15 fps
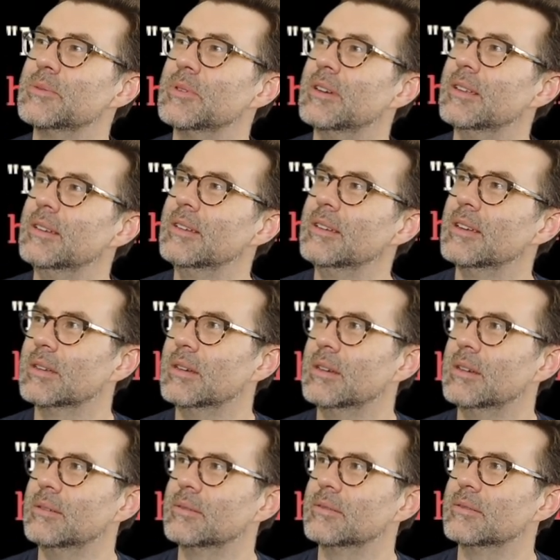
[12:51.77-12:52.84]
one,
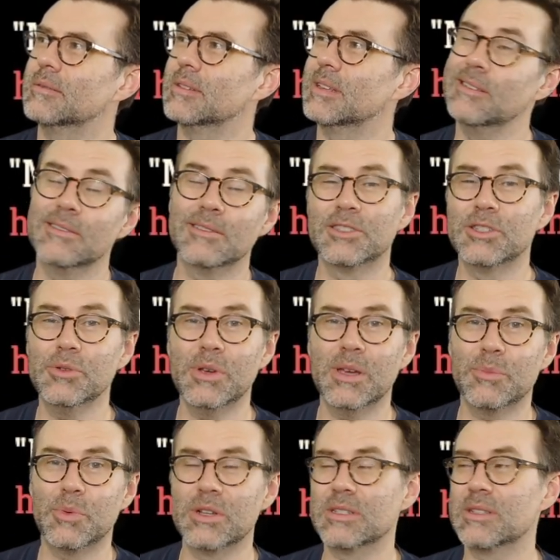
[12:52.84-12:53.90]
heal 2
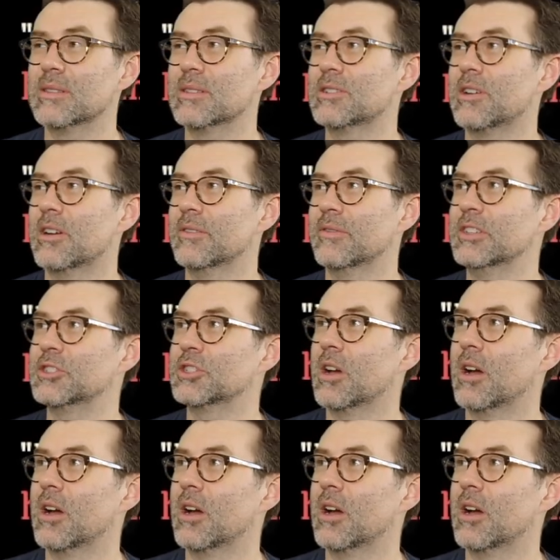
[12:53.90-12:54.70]
hit points at the start of each